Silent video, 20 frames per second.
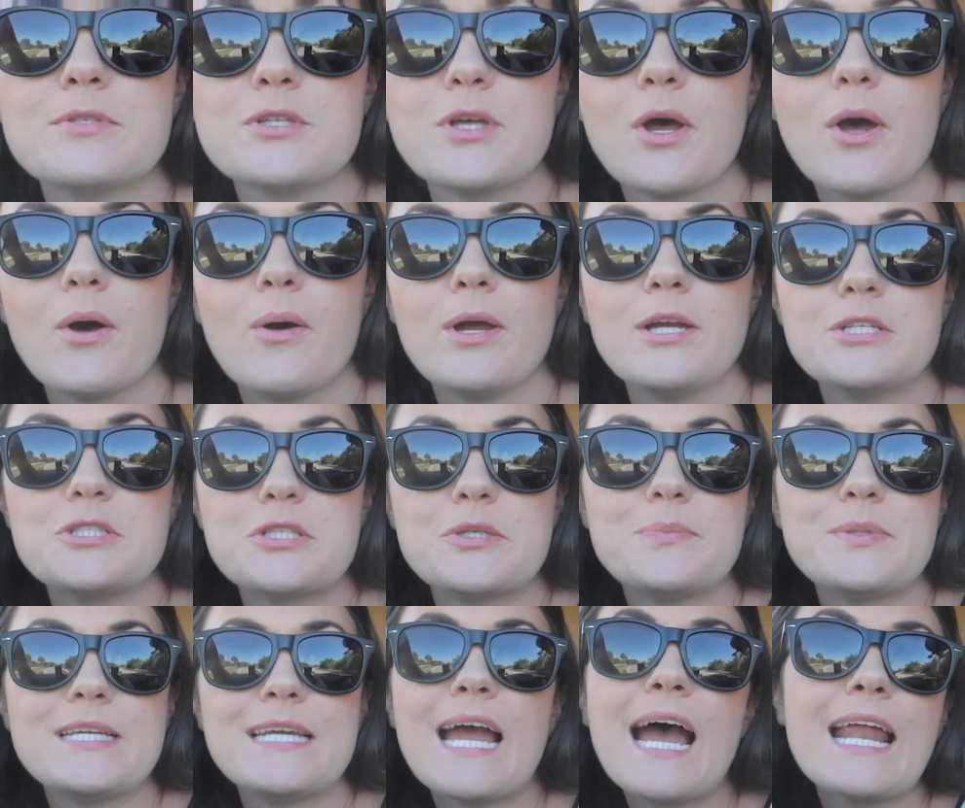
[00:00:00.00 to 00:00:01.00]
So it
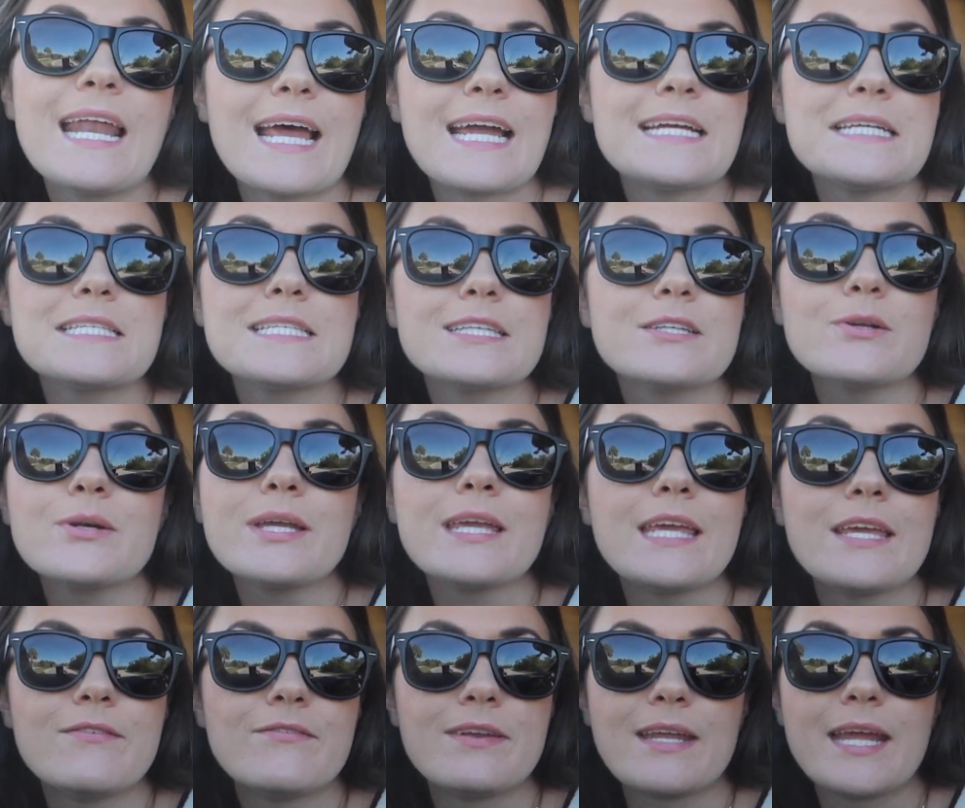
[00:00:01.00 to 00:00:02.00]
should be a nice little
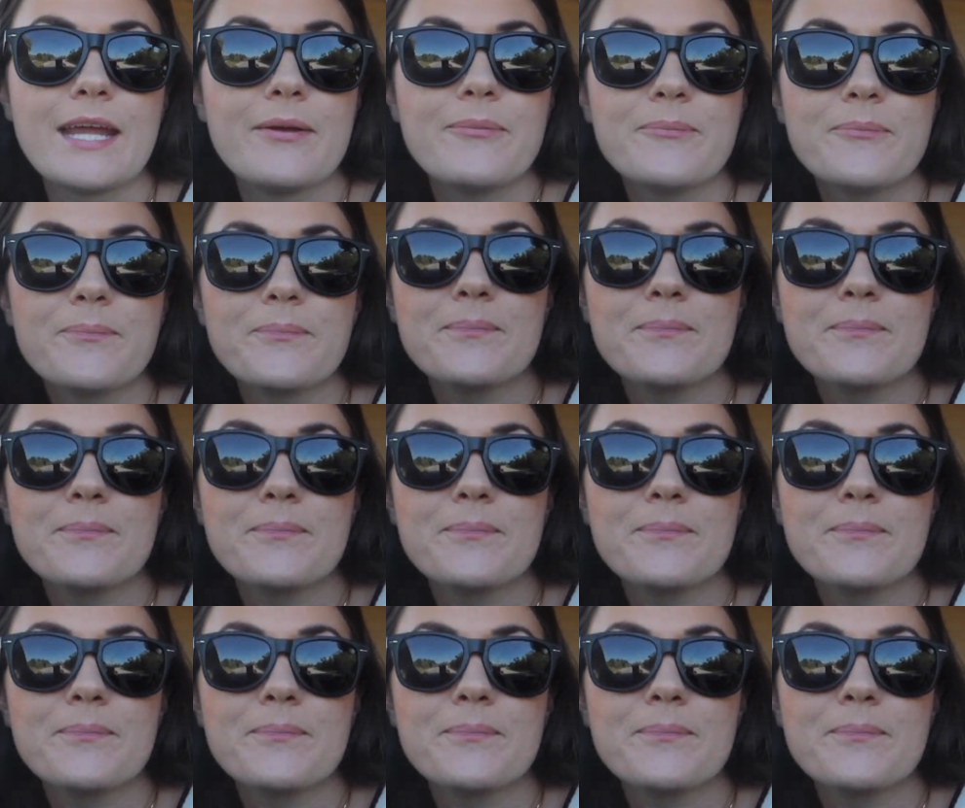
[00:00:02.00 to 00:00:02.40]
evening.